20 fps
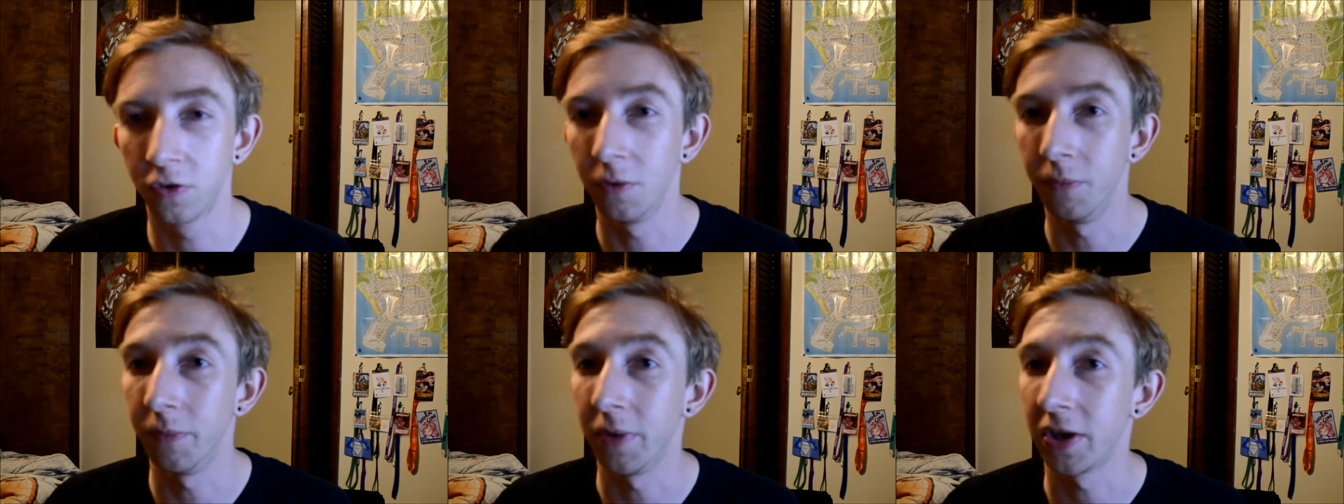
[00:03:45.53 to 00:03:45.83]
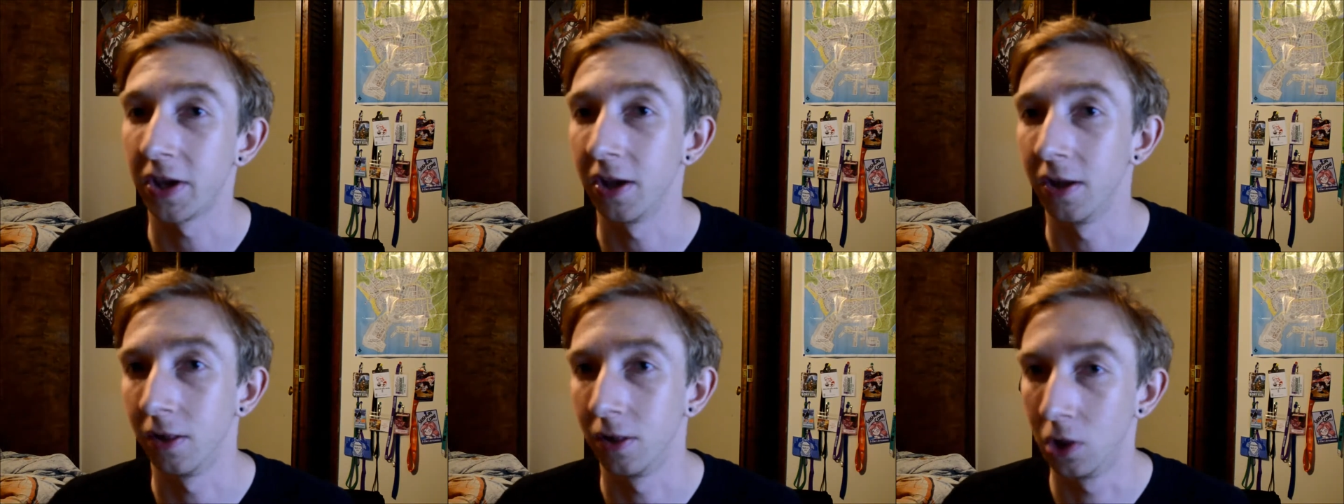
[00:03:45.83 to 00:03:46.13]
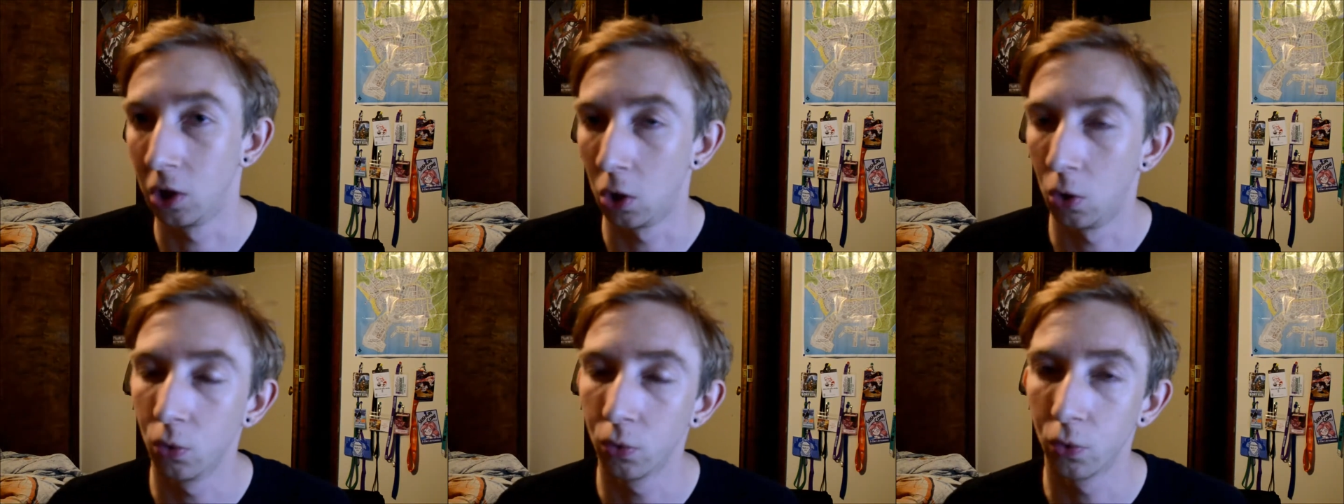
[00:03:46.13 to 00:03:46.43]
to make it
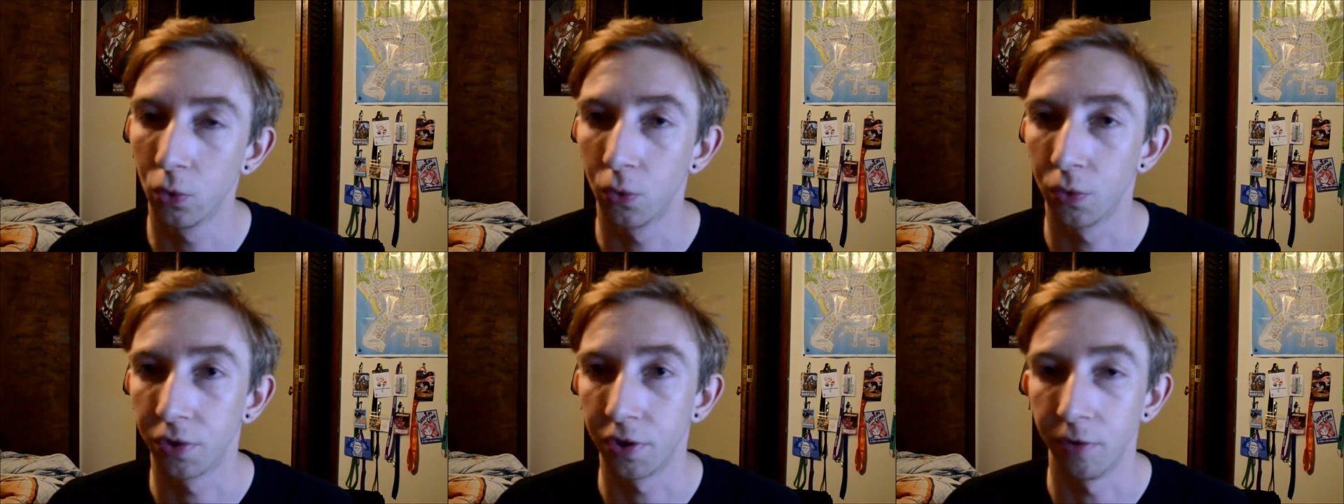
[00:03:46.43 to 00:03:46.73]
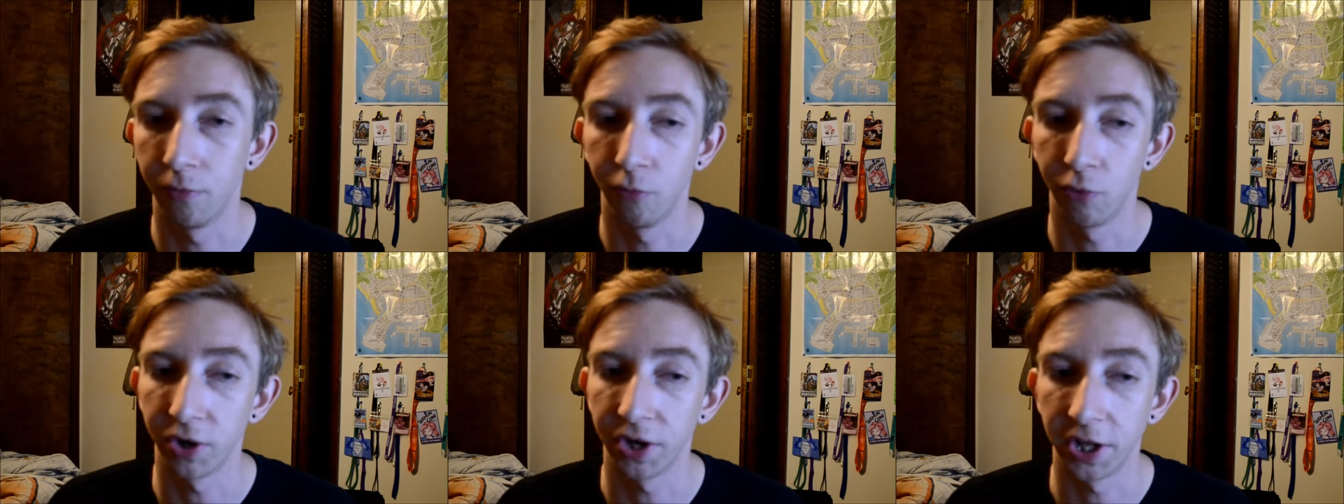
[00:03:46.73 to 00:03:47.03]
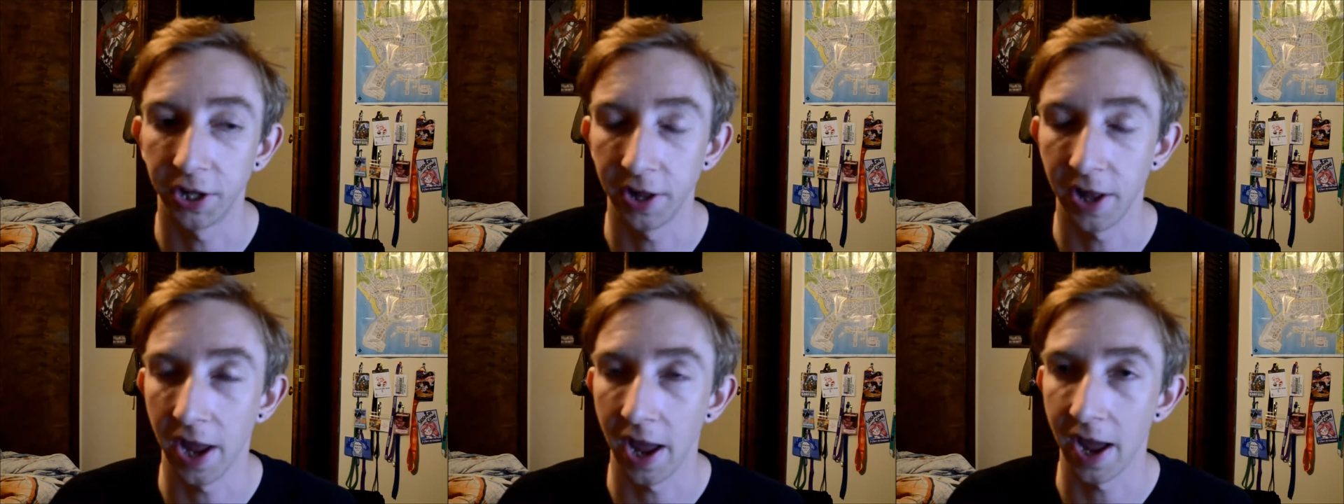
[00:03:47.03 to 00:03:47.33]
longer than what
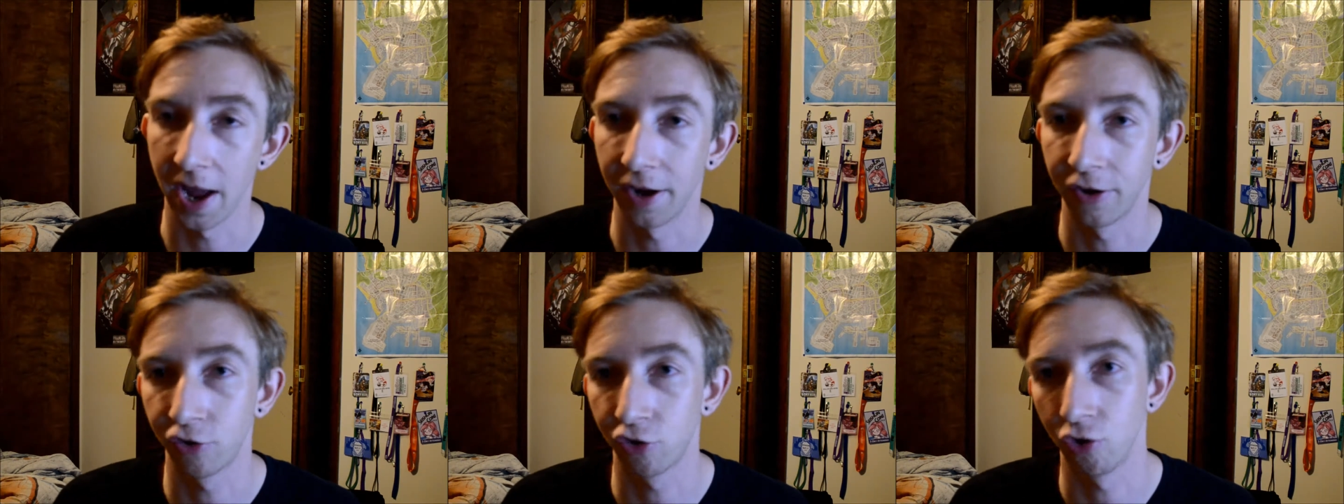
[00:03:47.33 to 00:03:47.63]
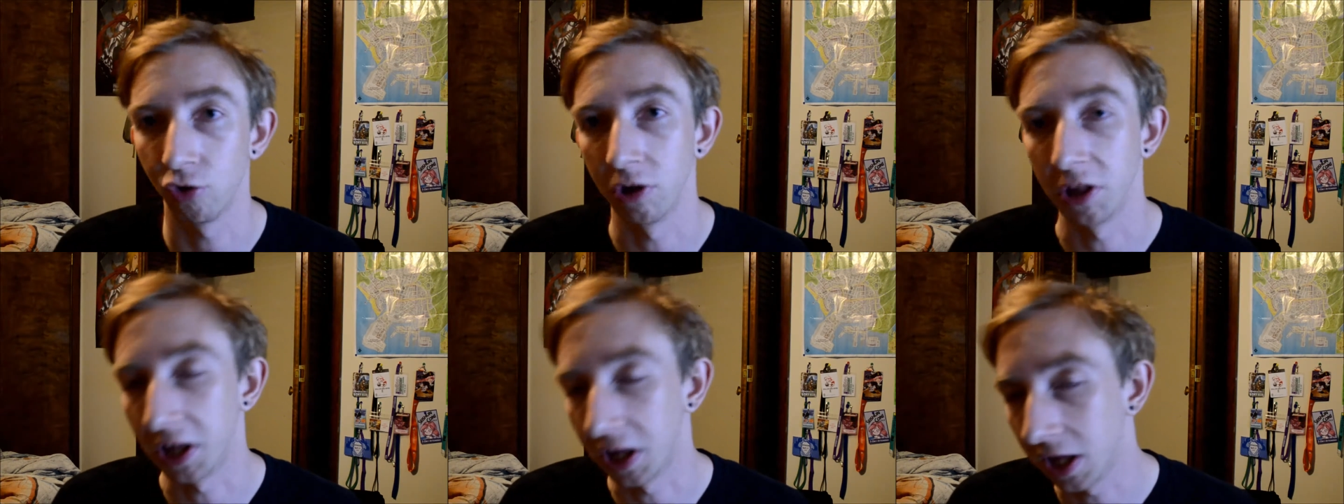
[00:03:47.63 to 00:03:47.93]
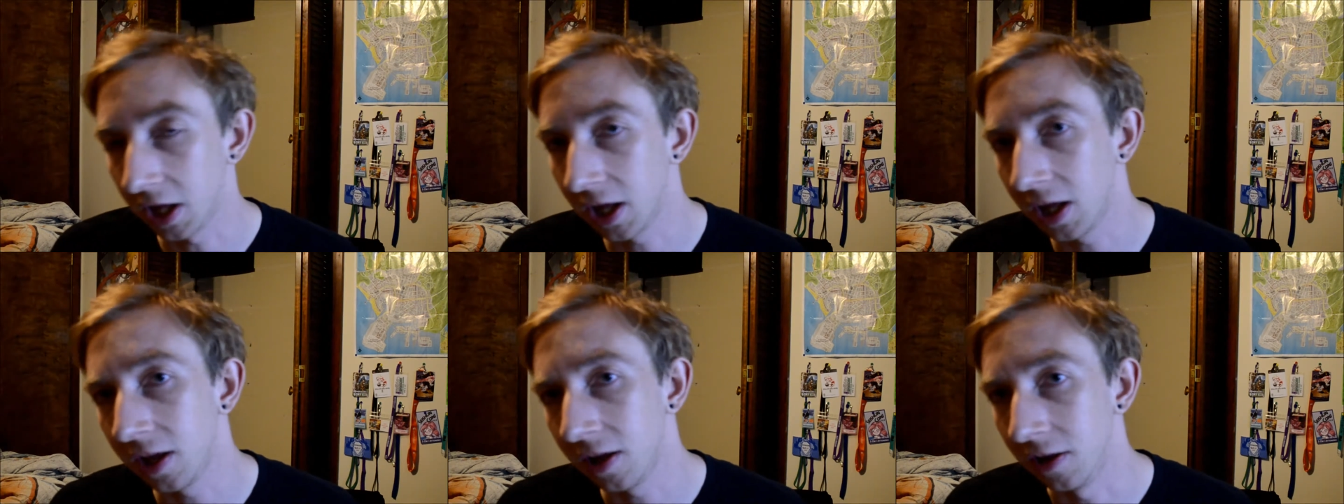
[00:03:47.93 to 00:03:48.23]
it actually
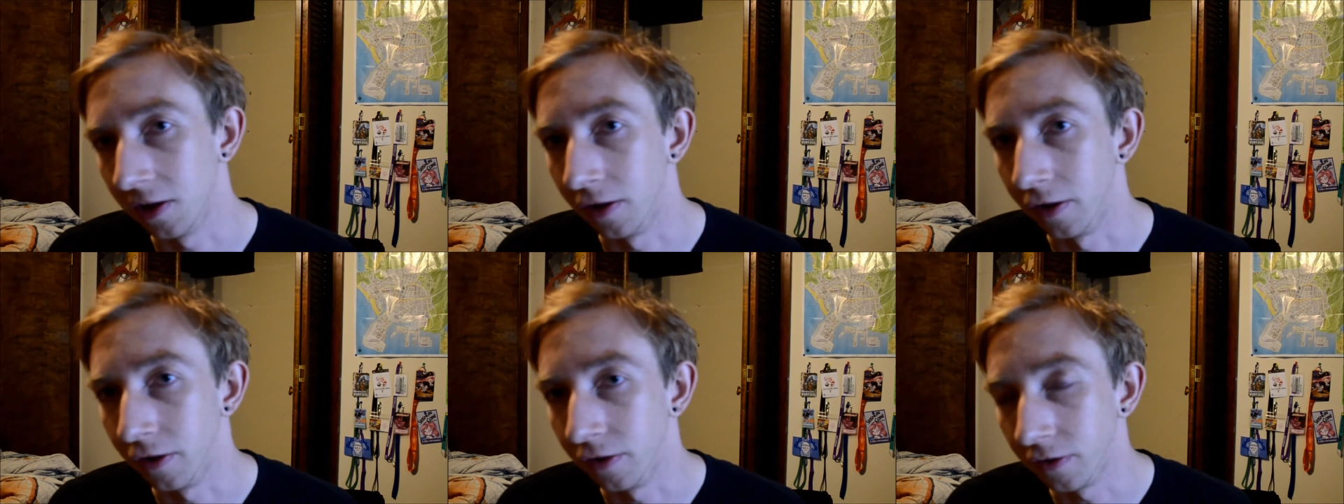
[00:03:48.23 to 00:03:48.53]
is.